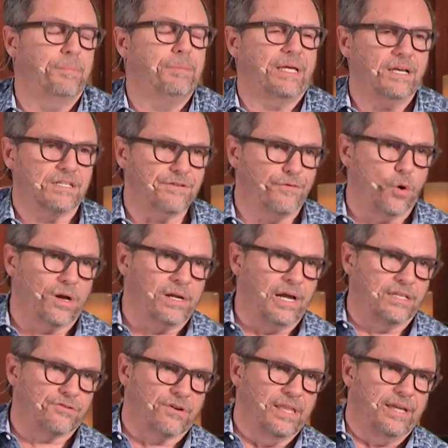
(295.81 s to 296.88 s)
But because of
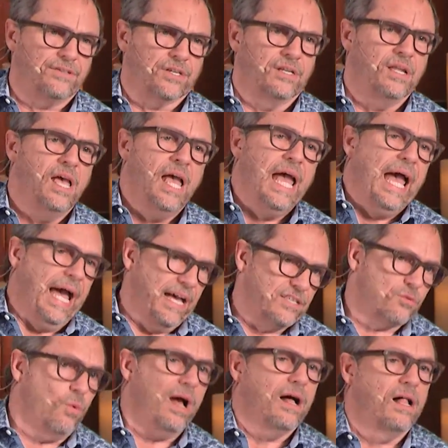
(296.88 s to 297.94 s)
organized religion
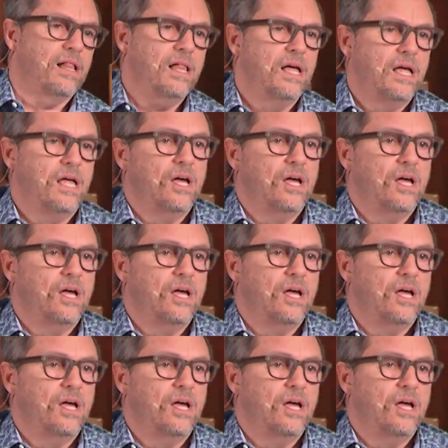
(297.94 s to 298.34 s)
as well,